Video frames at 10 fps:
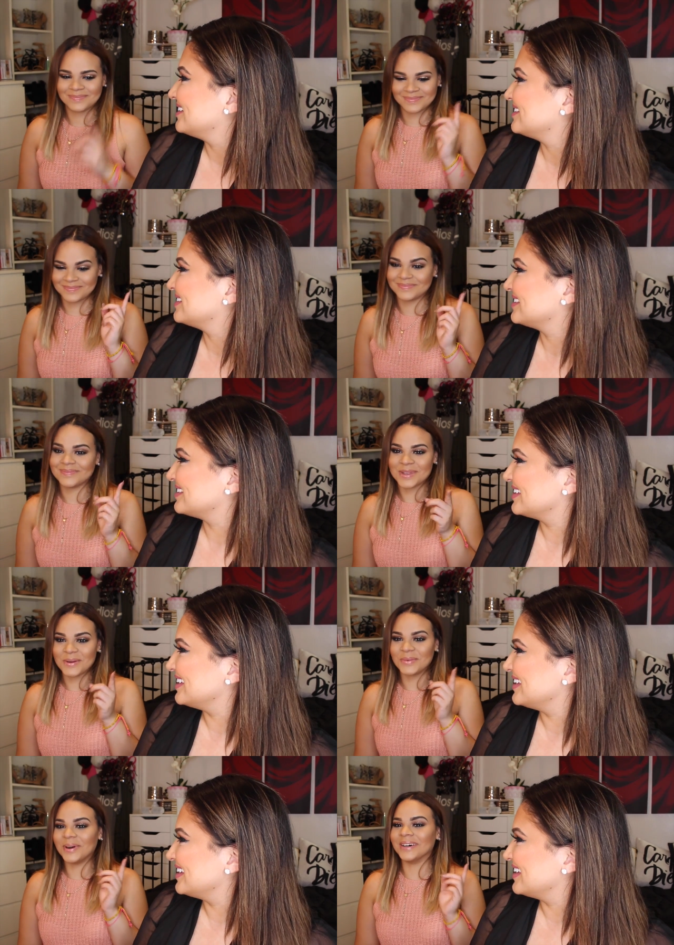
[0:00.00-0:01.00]
Speaker 1: Mm,
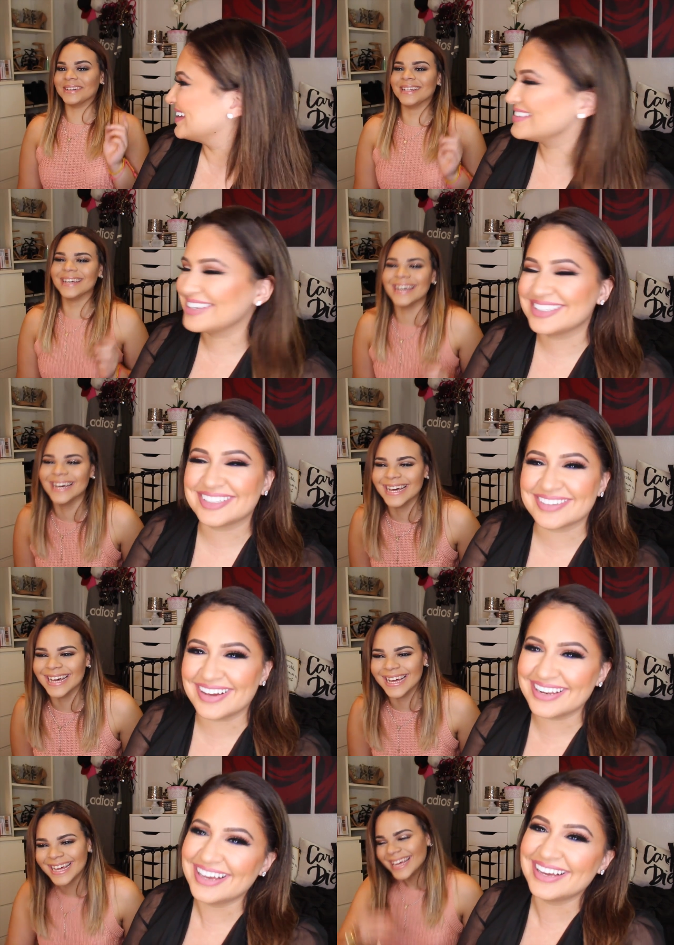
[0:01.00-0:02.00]
you're one. You're just
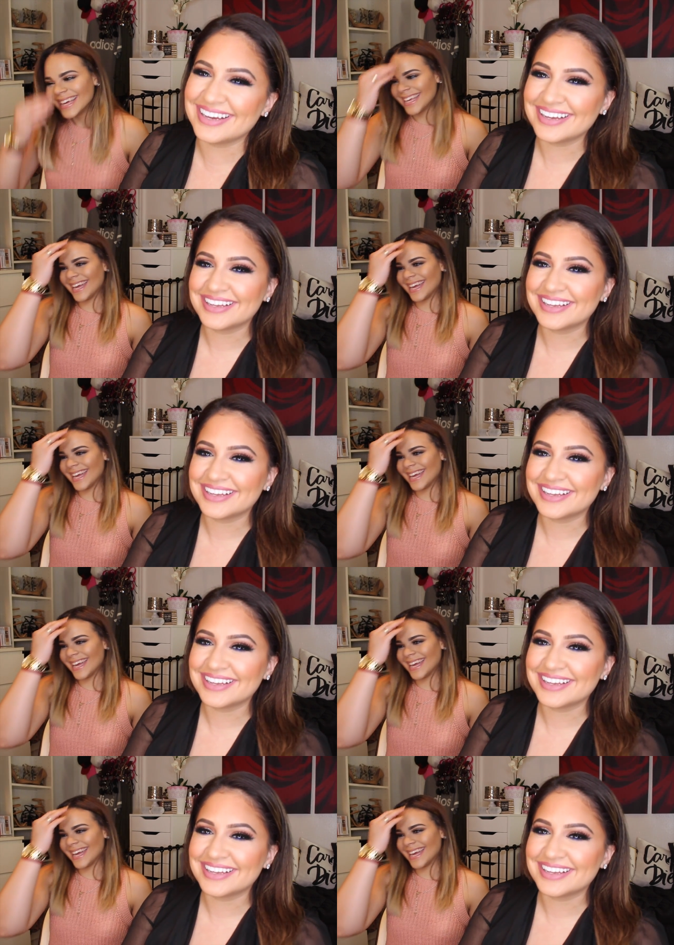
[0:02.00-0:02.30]
one.